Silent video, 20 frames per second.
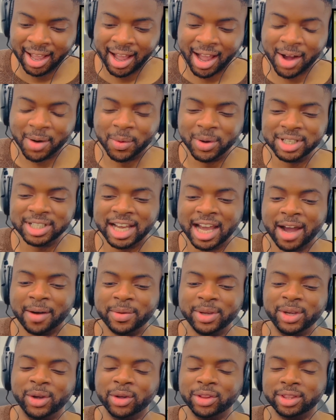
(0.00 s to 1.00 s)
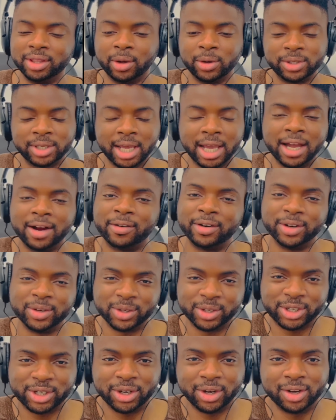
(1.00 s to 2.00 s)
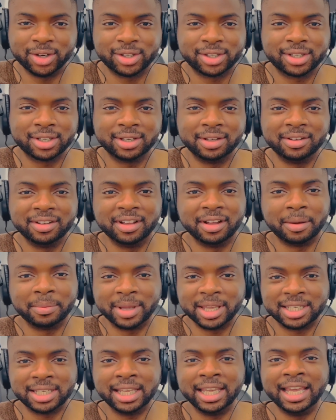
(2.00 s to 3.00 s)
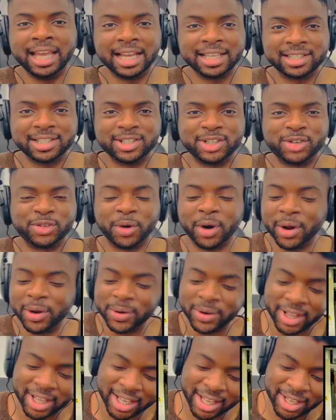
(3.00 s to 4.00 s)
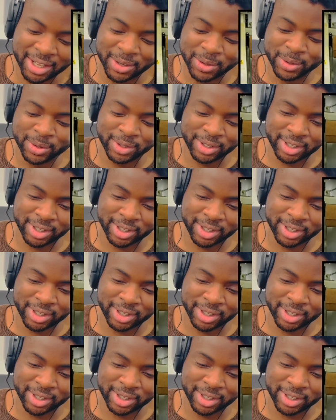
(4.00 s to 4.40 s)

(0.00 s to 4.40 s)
I wonder how he got those aerial shots. I'm guessing he has a drone that he used.